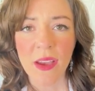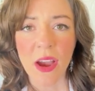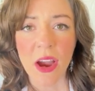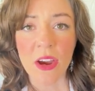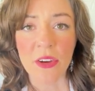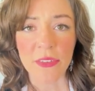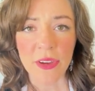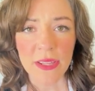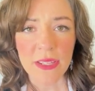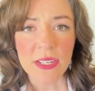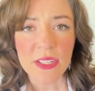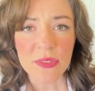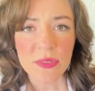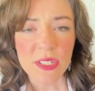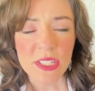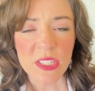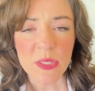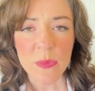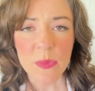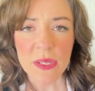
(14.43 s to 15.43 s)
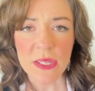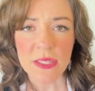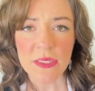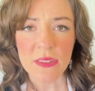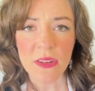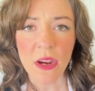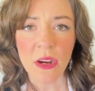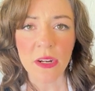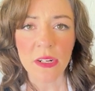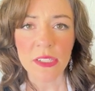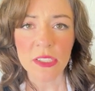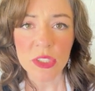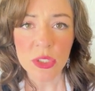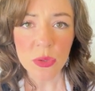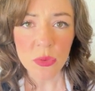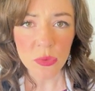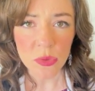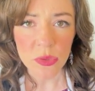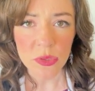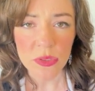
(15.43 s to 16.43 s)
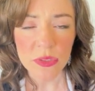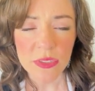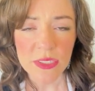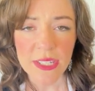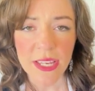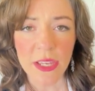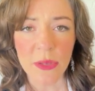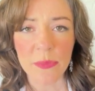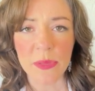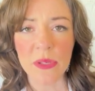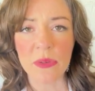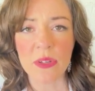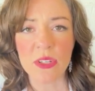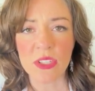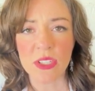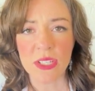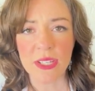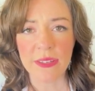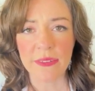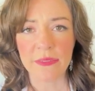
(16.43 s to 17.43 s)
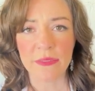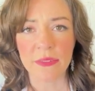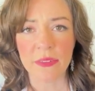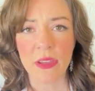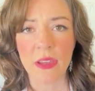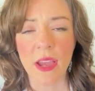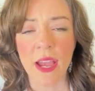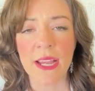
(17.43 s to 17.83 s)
Our fat loss recipes are a tool to help you achieve